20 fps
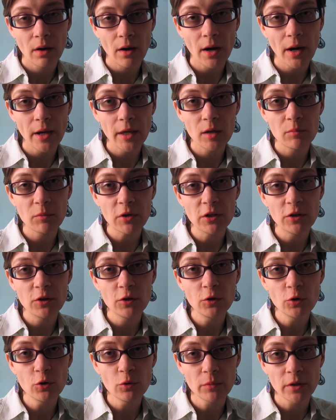I am
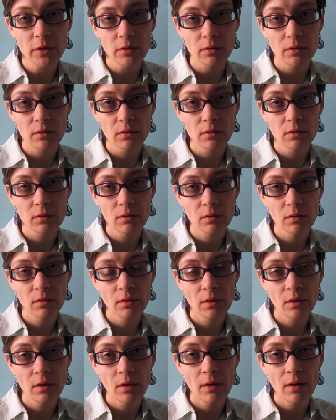human.
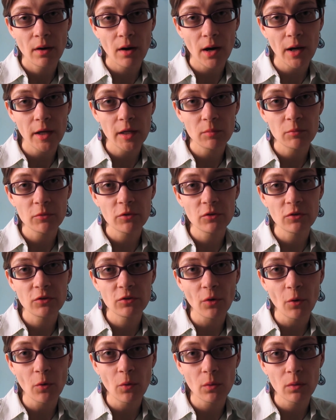I am
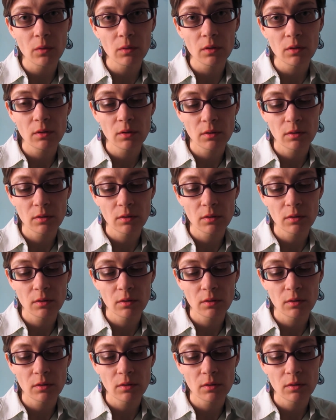soul.